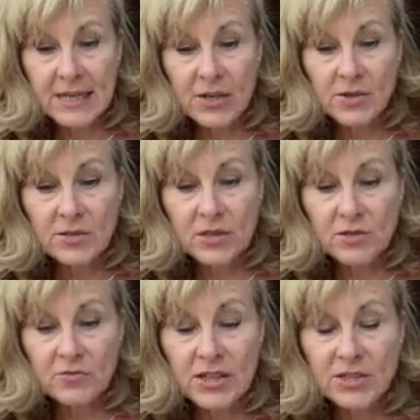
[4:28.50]
you're
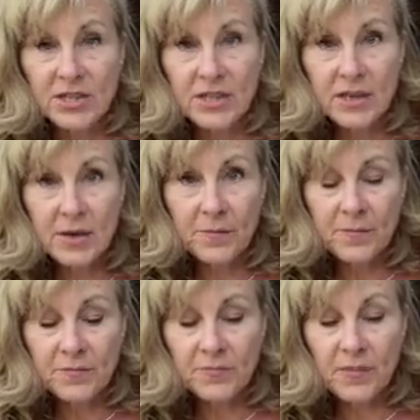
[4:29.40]
stretching
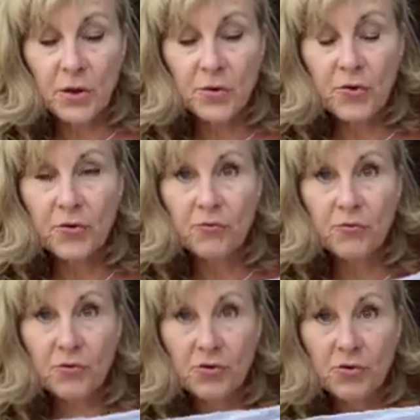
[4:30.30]
them
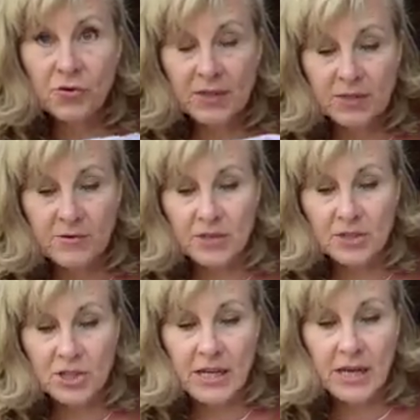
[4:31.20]
through the
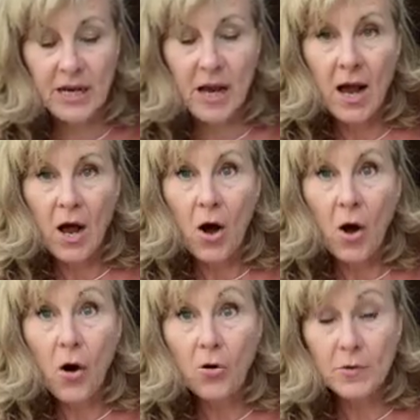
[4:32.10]
scrunchie
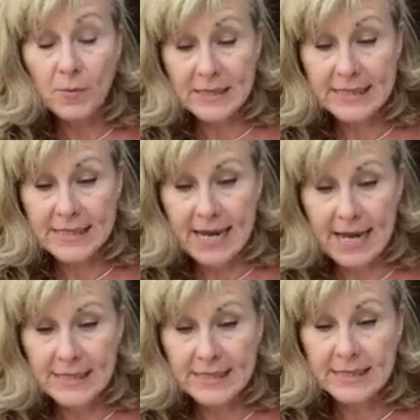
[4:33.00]
all the way to the
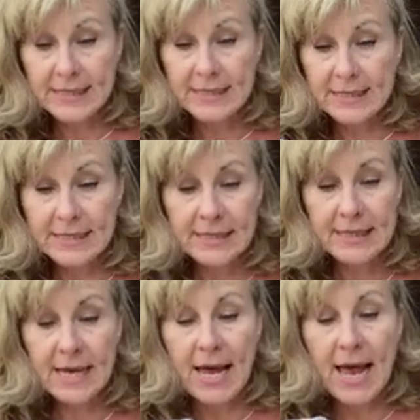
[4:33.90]
end
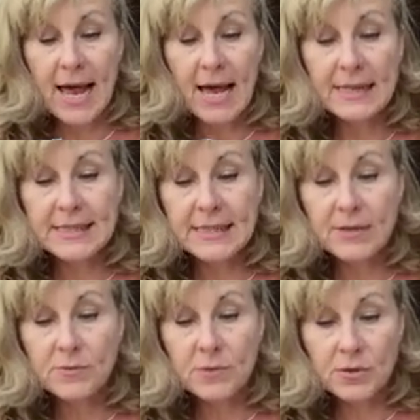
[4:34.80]

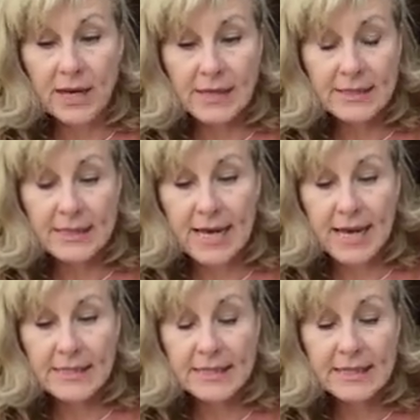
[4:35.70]
until you get to the
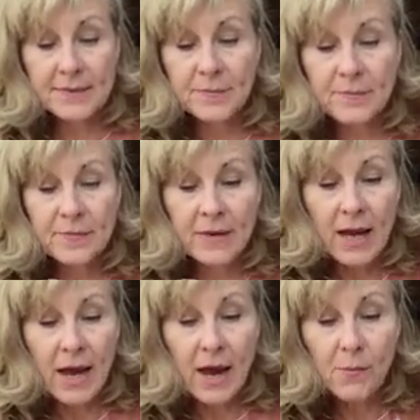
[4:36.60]
end.
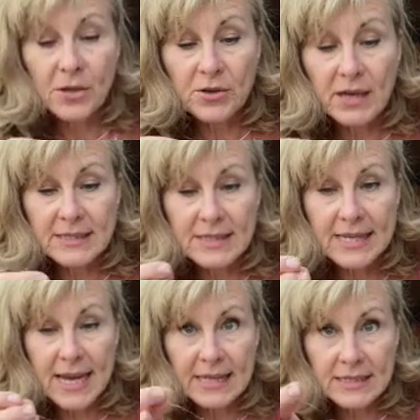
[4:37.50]
And when you get to
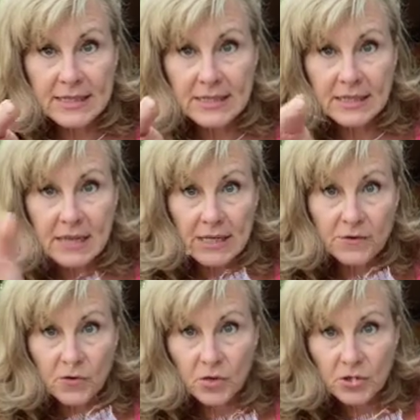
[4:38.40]
the end and
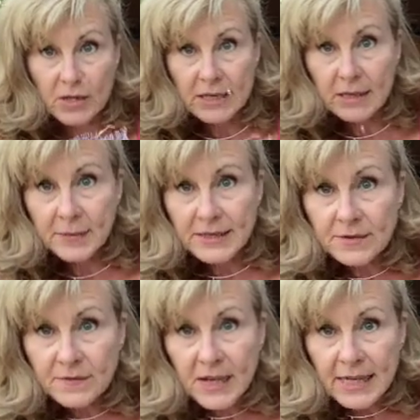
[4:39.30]
you've got your little bit
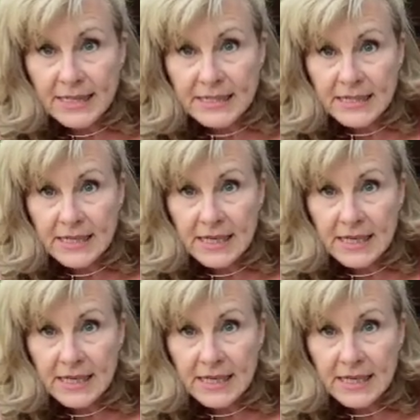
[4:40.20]
of light